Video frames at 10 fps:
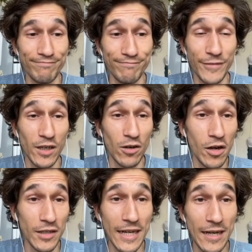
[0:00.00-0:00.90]
We're
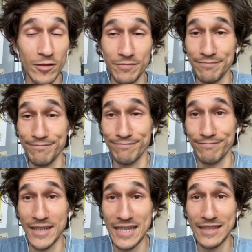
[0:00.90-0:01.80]
going down.
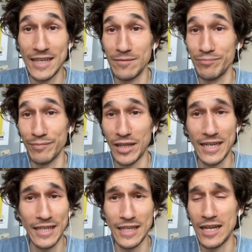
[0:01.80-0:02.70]
And yeah, play
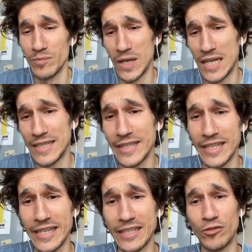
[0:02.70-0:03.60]
Catan better than
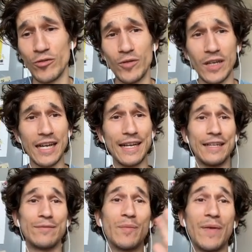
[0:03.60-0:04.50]
I do.
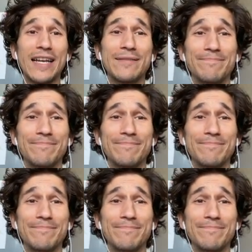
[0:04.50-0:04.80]
And bye-bye.